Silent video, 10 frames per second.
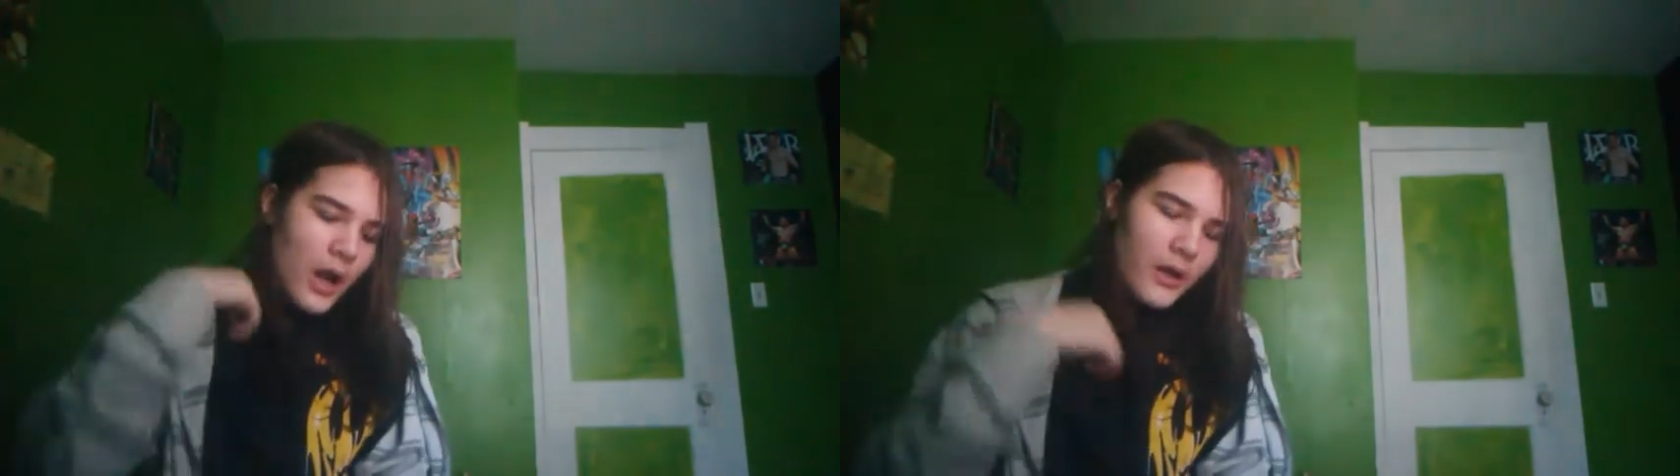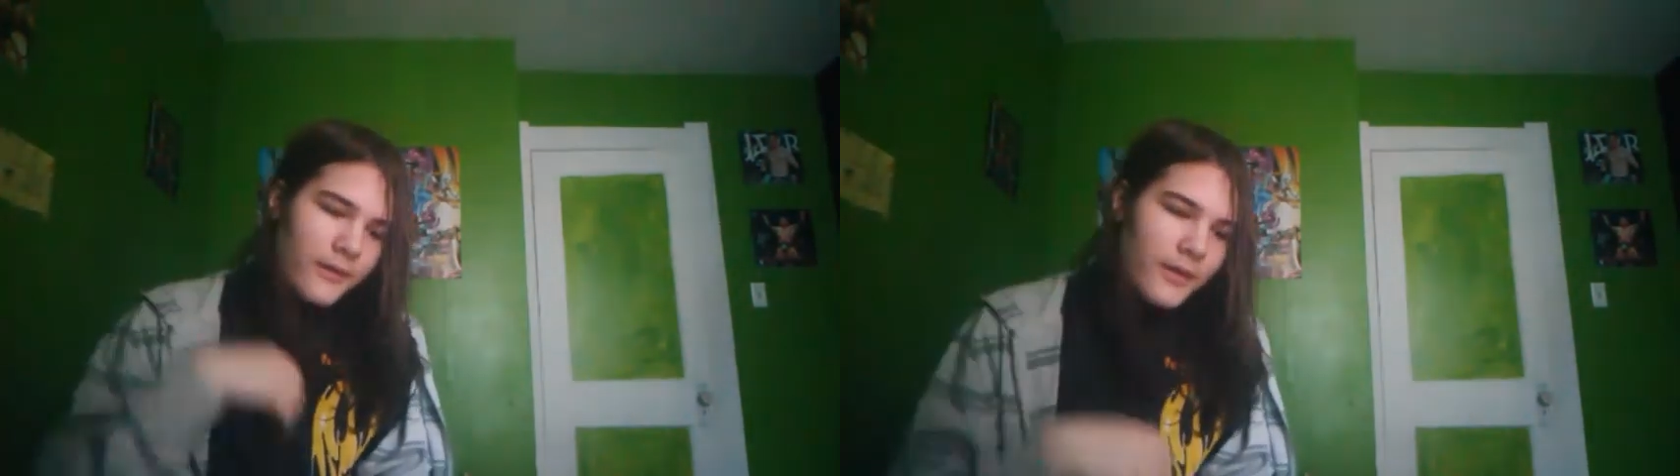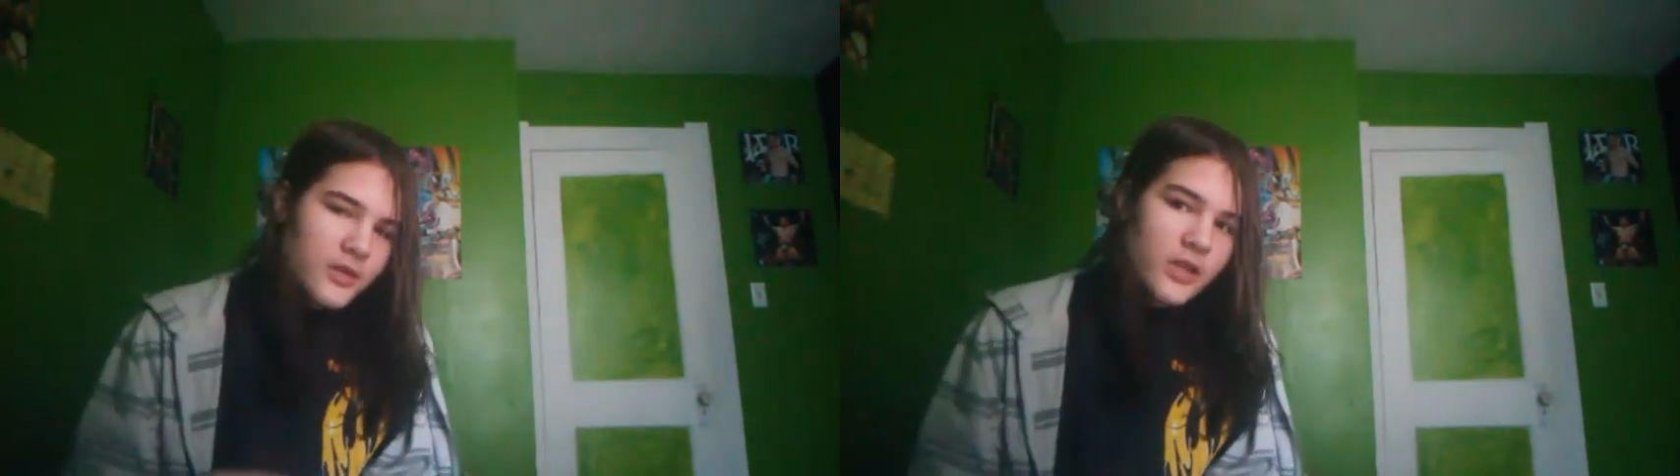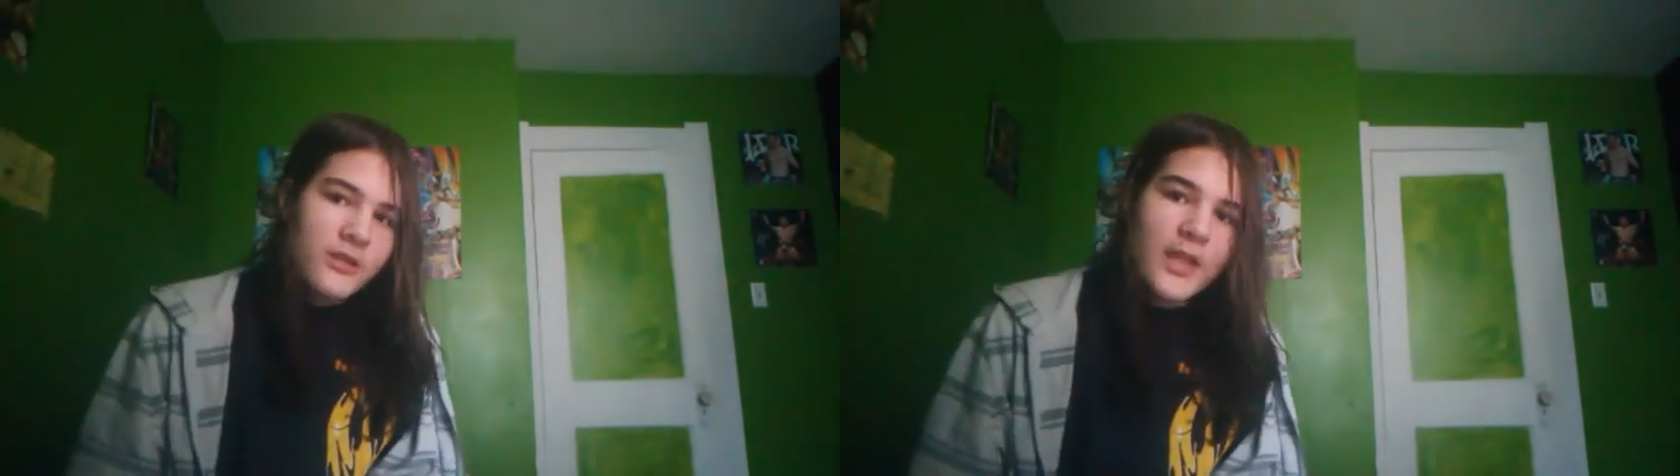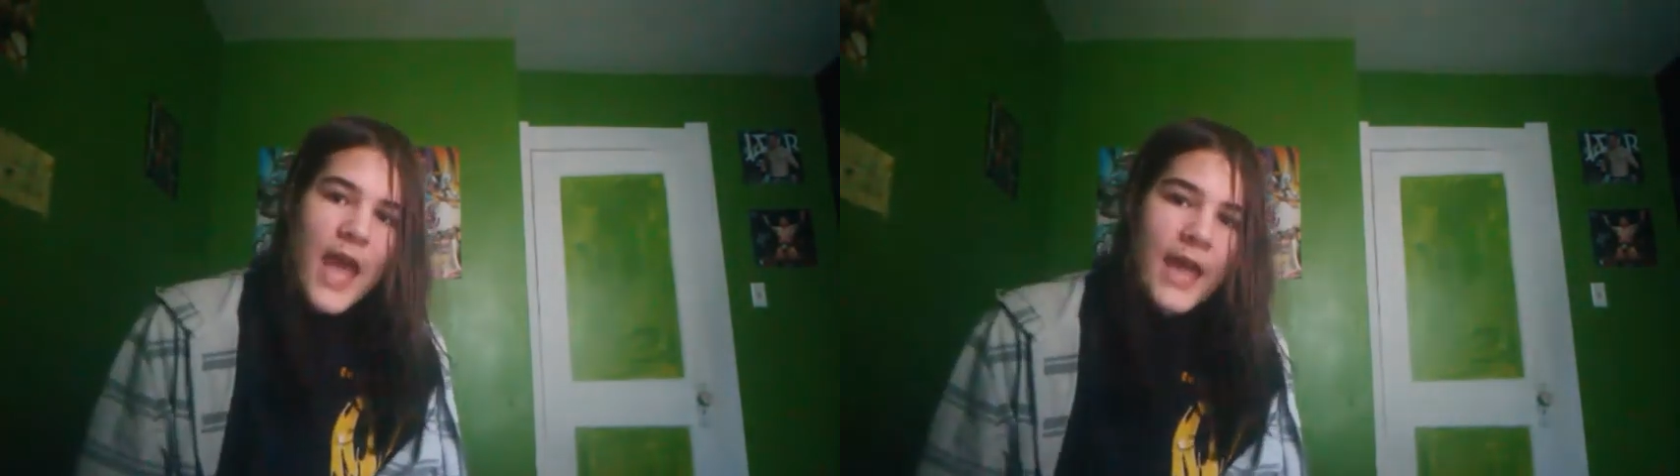Other than
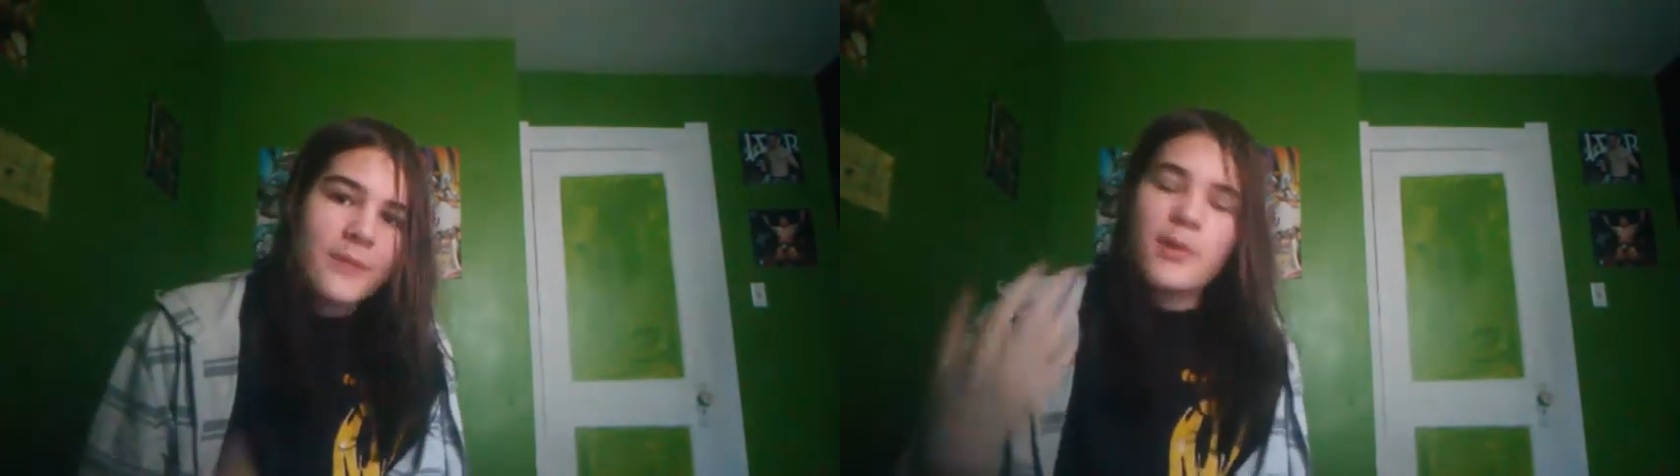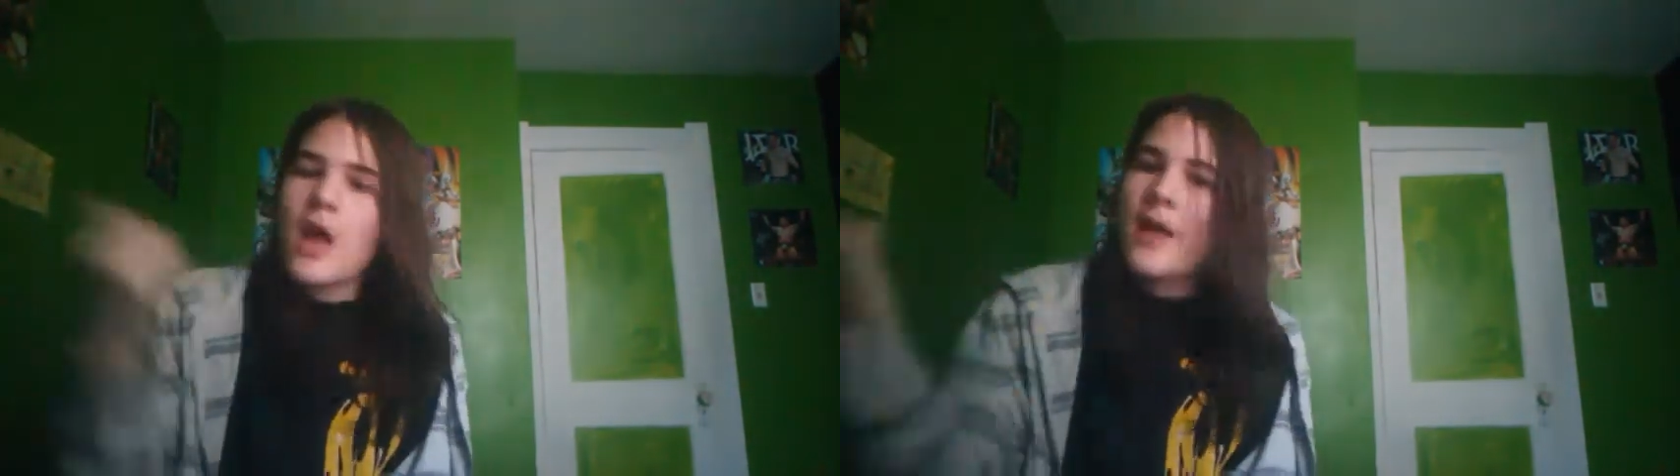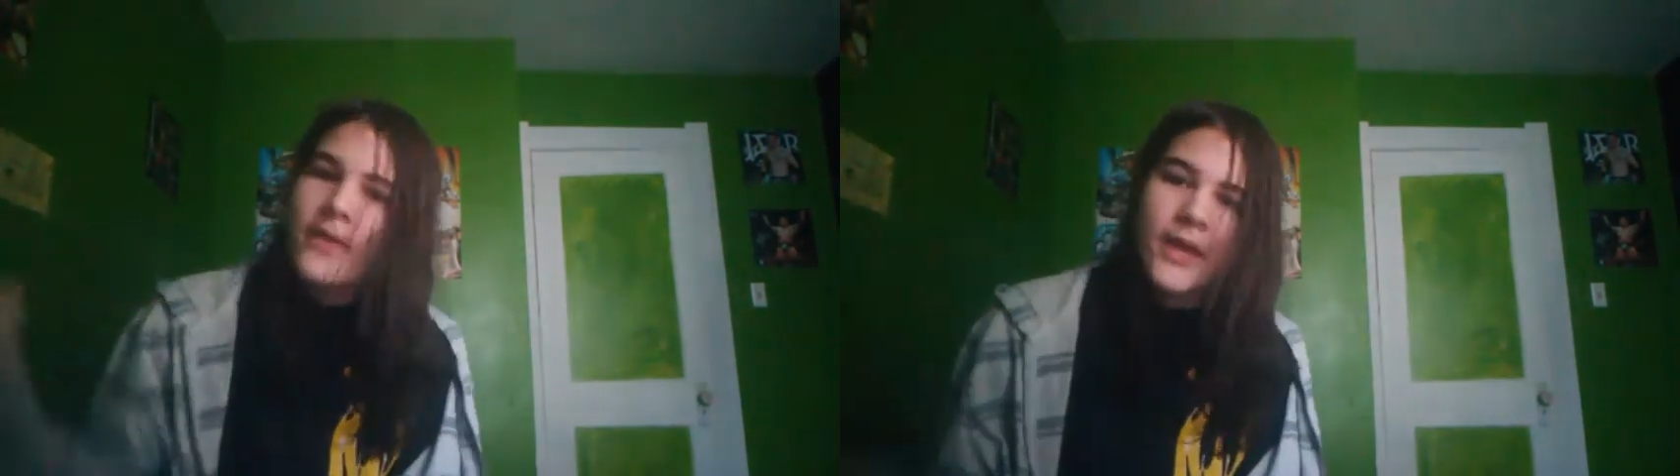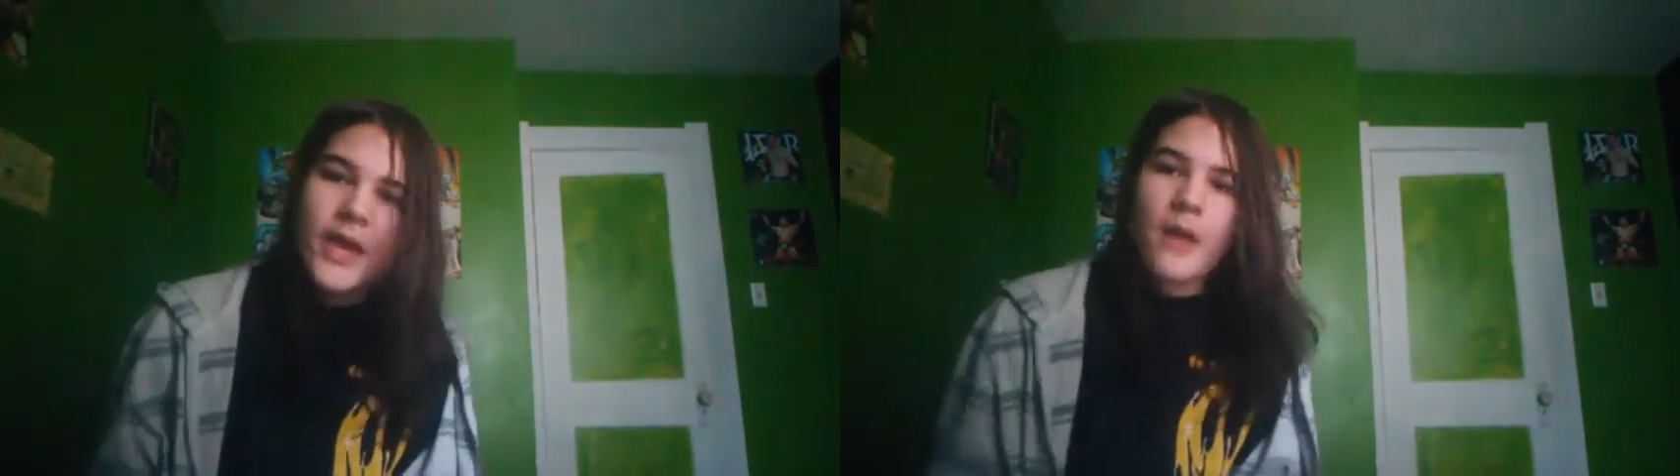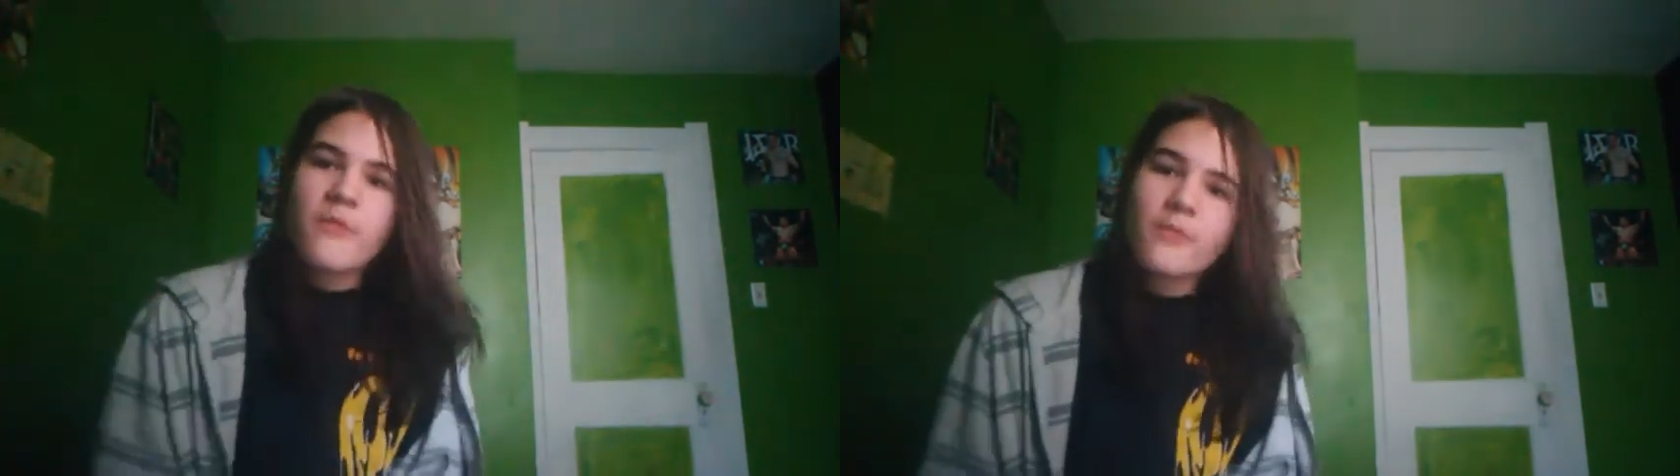just that and
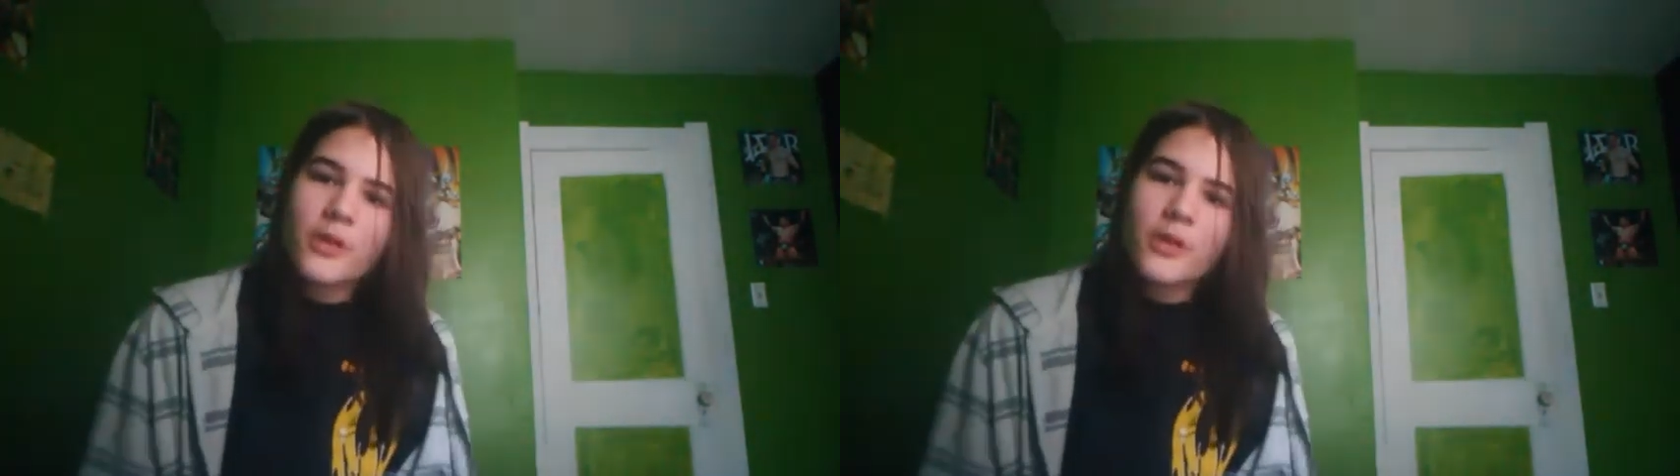behind-the-camera